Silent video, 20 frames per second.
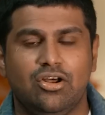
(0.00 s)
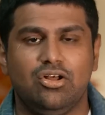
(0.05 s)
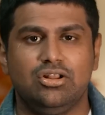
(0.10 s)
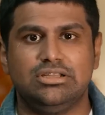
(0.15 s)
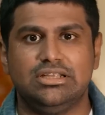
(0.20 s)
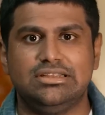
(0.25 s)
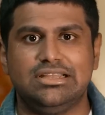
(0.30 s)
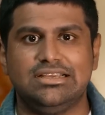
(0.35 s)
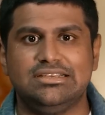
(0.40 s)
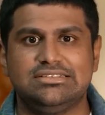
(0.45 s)
all
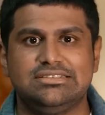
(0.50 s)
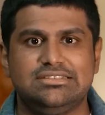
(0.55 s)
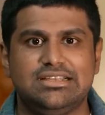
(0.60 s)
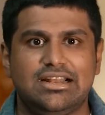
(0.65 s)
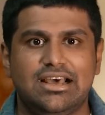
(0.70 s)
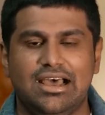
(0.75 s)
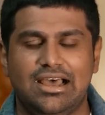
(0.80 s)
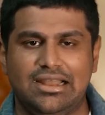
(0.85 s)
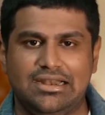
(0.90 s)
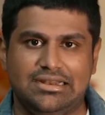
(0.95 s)
the things
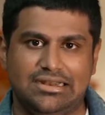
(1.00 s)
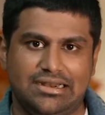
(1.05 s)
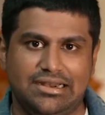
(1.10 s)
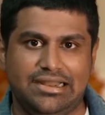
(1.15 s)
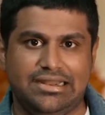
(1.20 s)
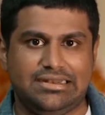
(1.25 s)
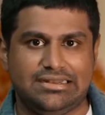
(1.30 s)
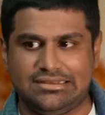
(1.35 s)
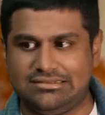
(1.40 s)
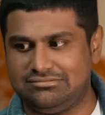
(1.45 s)
that are under
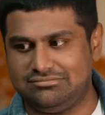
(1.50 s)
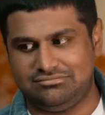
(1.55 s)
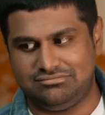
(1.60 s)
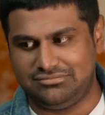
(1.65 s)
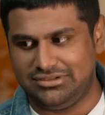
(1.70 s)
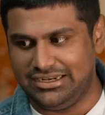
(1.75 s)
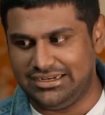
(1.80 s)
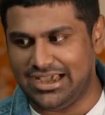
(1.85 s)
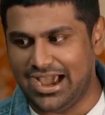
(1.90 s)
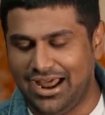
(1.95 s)
it.
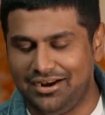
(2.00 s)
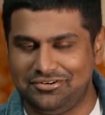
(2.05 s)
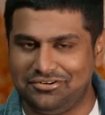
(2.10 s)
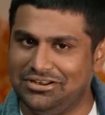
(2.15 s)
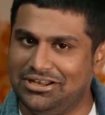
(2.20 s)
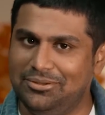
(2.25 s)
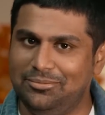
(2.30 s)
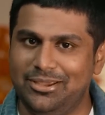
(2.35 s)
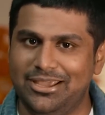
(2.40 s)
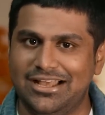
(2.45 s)
It can't
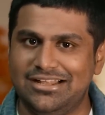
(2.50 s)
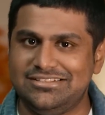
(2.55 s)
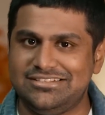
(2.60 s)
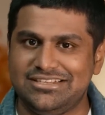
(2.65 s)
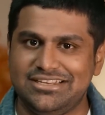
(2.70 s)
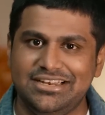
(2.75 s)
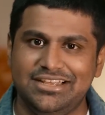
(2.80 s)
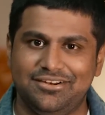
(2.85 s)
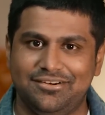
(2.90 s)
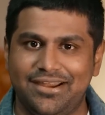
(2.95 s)
really be
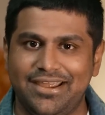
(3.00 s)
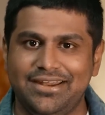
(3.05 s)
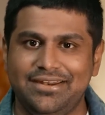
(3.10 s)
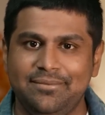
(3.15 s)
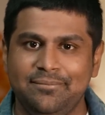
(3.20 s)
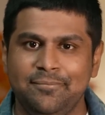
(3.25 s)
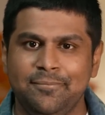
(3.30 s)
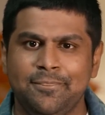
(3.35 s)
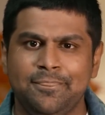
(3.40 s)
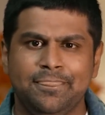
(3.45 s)
LCD,
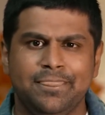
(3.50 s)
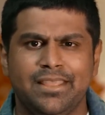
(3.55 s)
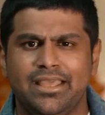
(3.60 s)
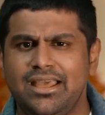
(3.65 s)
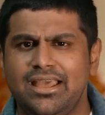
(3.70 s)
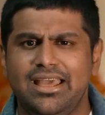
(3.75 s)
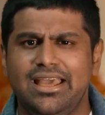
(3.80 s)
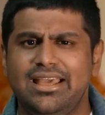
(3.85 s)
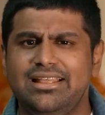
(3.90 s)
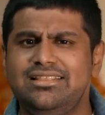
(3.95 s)
right?
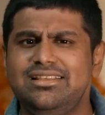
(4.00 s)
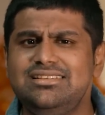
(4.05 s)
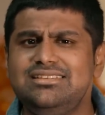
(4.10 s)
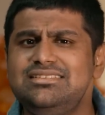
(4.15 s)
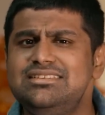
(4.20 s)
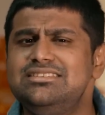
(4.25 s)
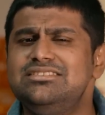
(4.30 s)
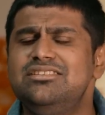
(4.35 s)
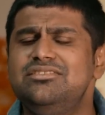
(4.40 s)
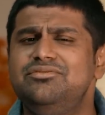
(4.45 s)
And
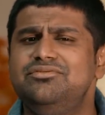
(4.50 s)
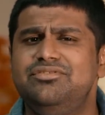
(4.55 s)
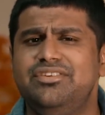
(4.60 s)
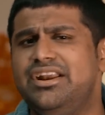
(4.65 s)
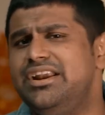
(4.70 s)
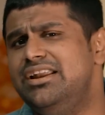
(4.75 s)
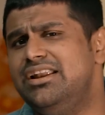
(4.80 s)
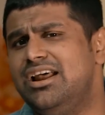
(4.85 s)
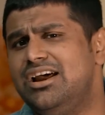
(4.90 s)
this is a very